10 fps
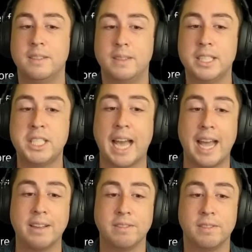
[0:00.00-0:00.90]
This
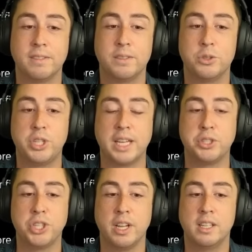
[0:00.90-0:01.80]
guy
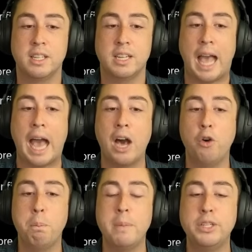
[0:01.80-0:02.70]
says,
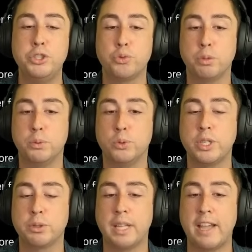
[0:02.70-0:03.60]
how miserable
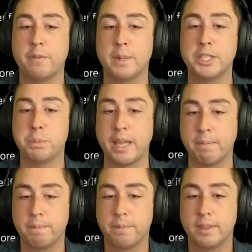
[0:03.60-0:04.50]
your life must be